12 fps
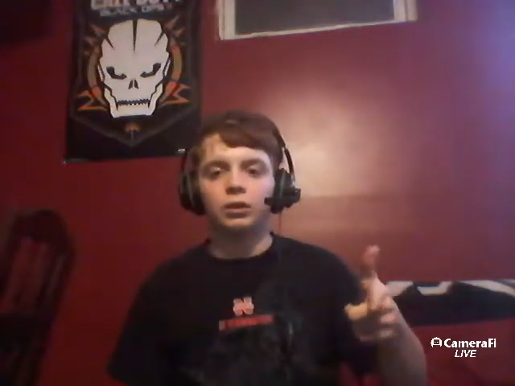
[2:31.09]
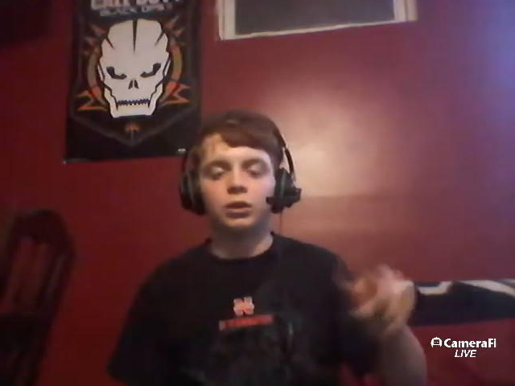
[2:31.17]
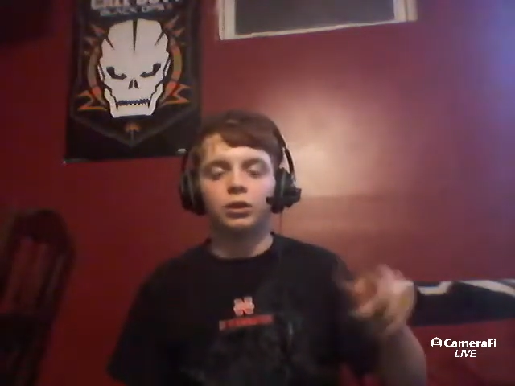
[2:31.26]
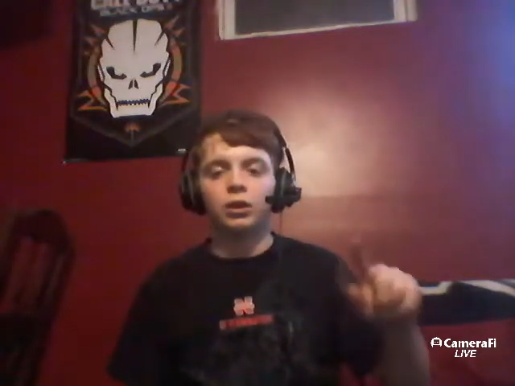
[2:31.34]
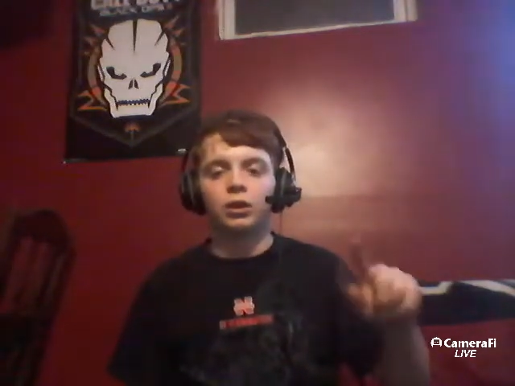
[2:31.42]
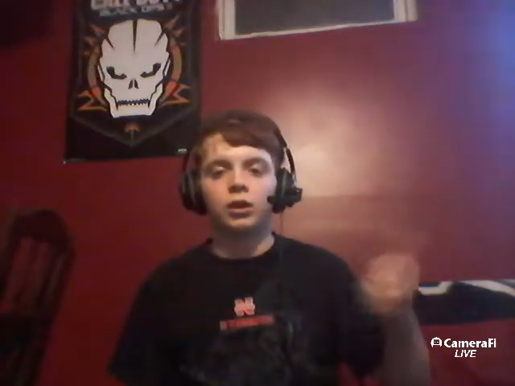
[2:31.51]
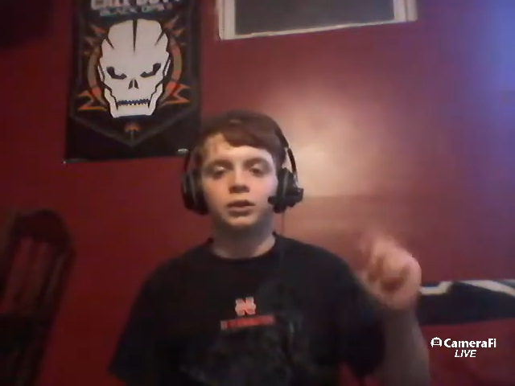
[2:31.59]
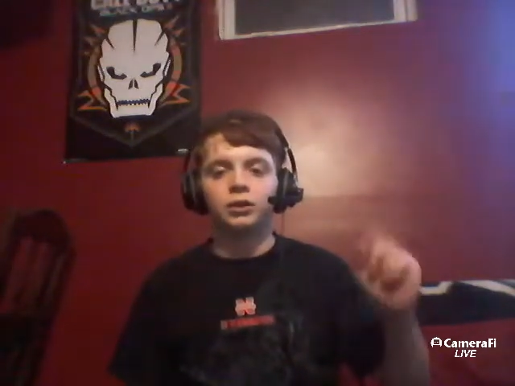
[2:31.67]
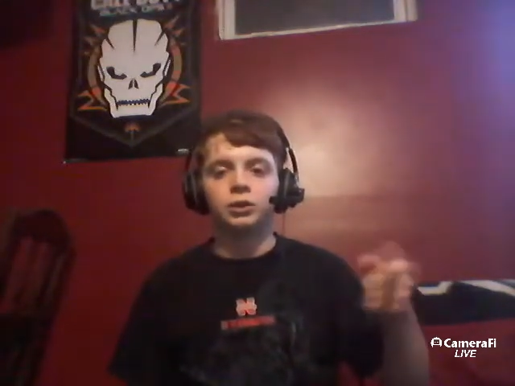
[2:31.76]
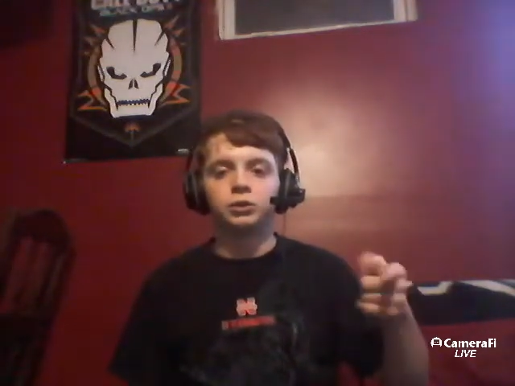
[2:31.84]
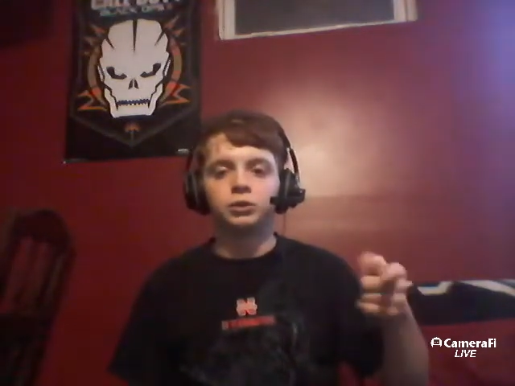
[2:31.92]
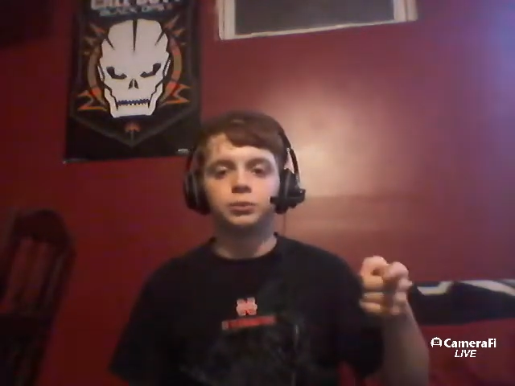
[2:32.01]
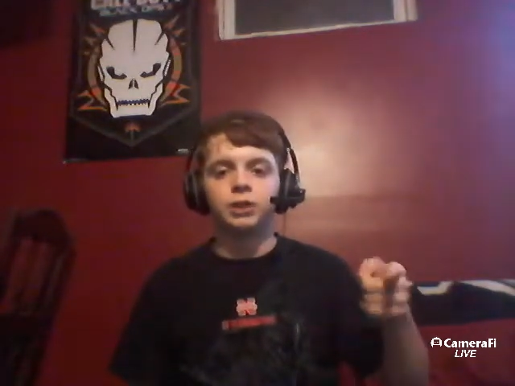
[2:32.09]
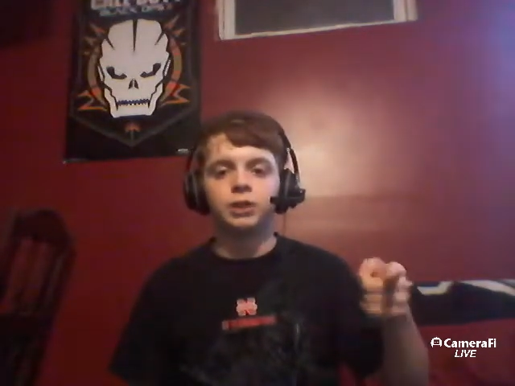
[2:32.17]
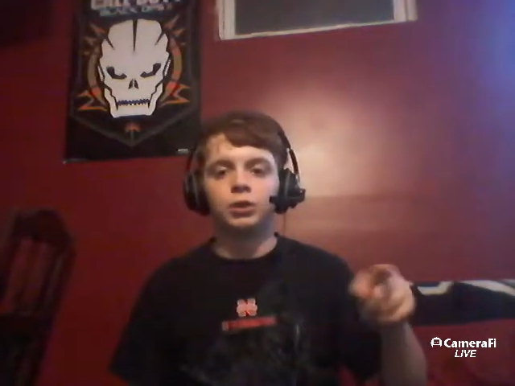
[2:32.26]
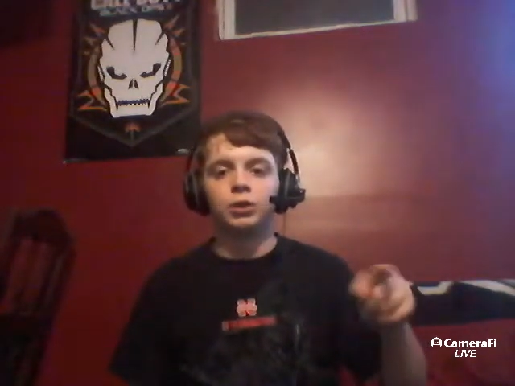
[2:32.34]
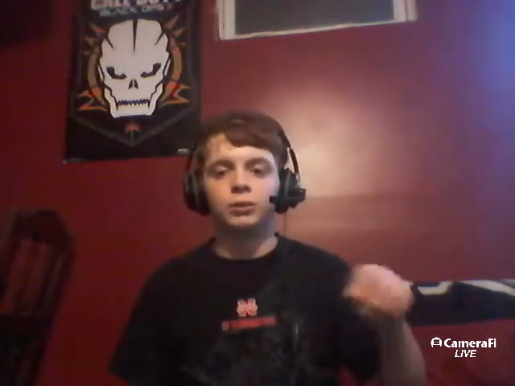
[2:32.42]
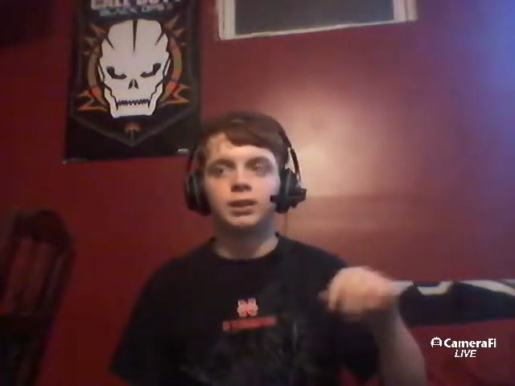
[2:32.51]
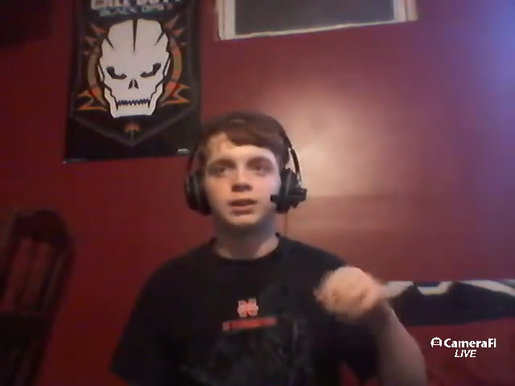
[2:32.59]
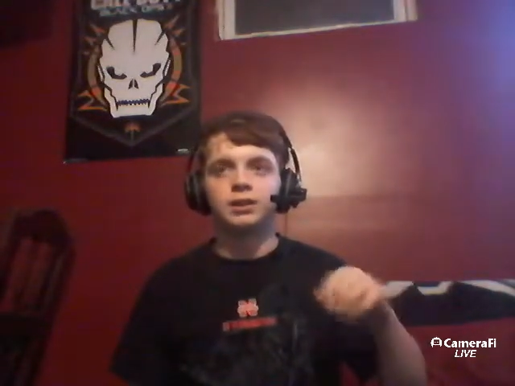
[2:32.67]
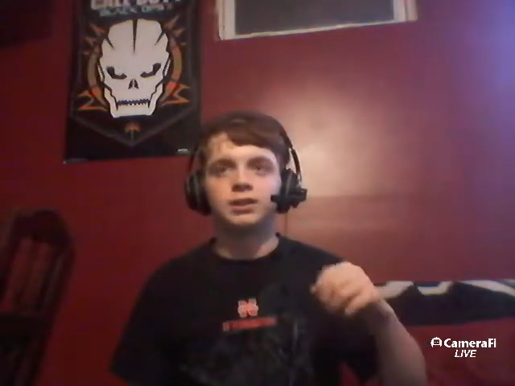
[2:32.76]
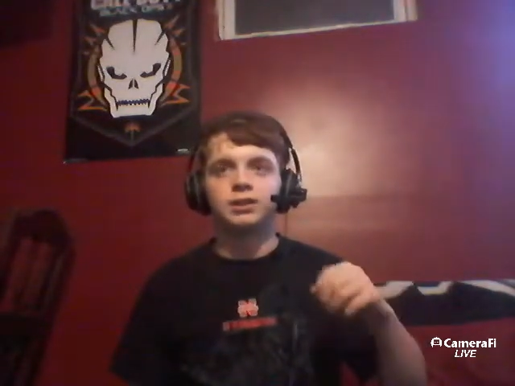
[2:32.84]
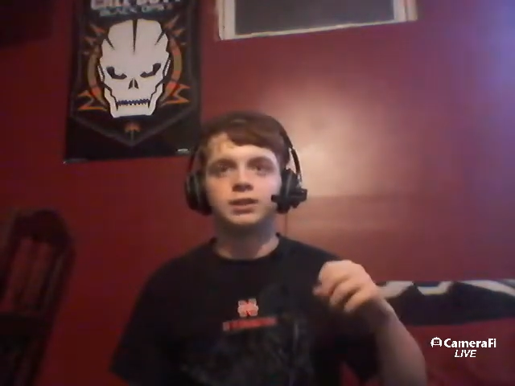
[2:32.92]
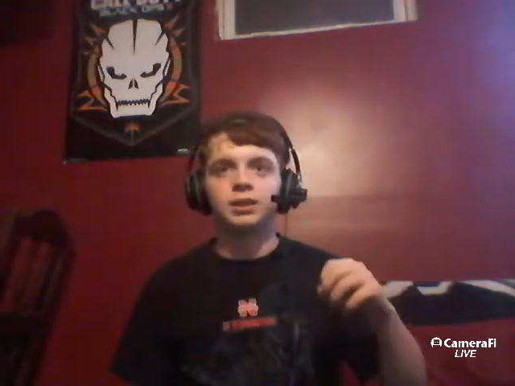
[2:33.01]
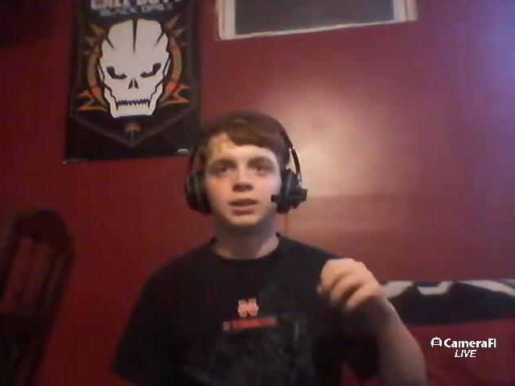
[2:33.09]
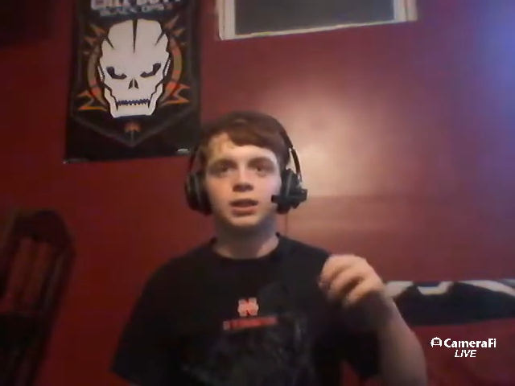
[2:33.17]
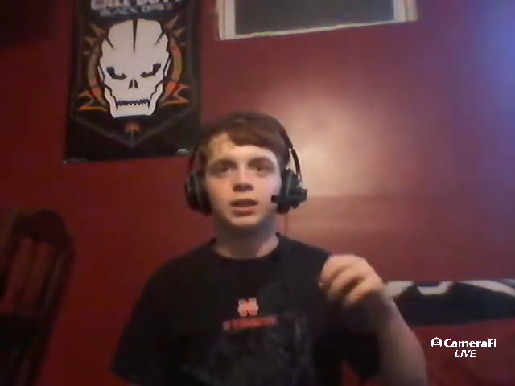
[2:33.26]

or on the YouTube channel, because